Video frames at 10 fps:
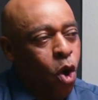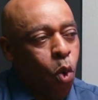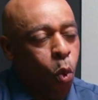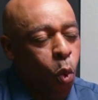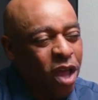
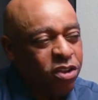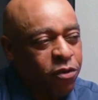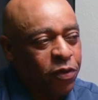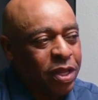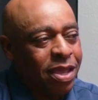
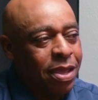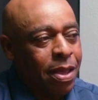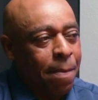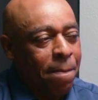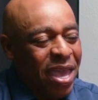wonderfully
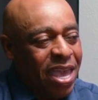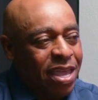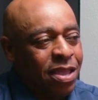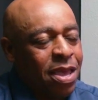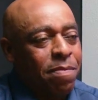
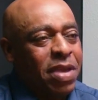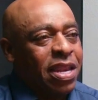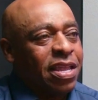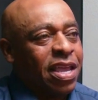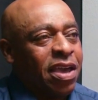made,
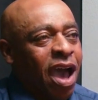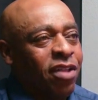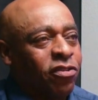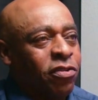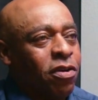meaning that
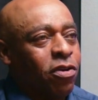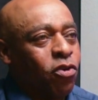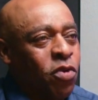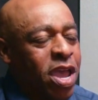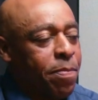God took
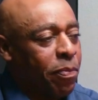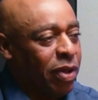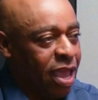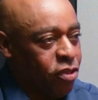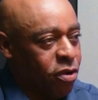great
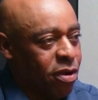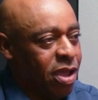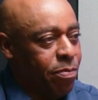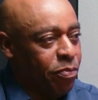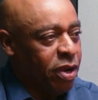pleasure
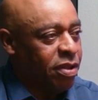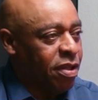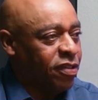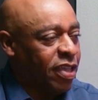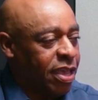in putting
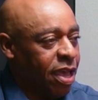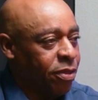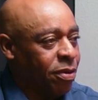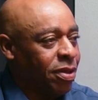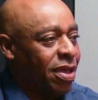us
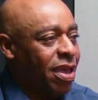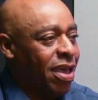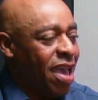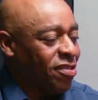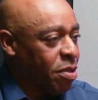together
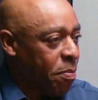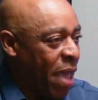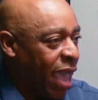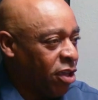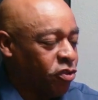as the
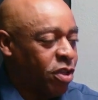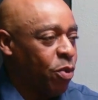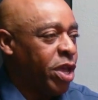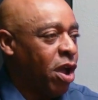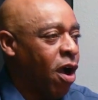package that
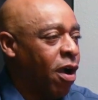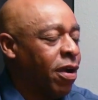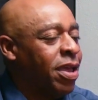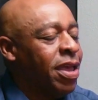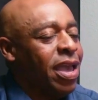we are.
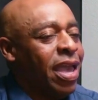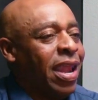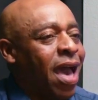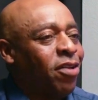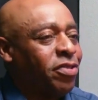
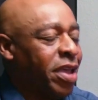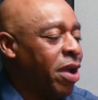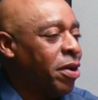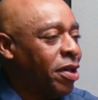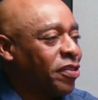And how
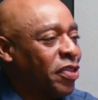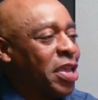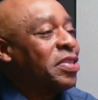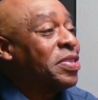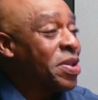dare us
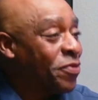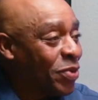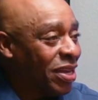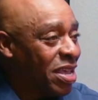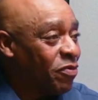think
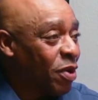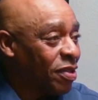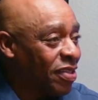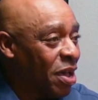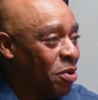differently of
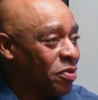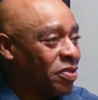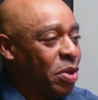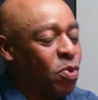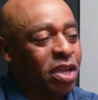ourselves
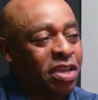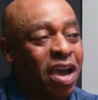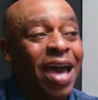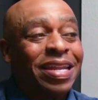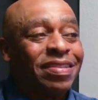than what
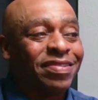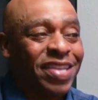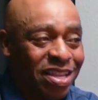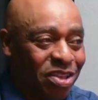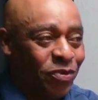God
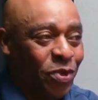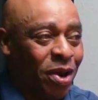intended for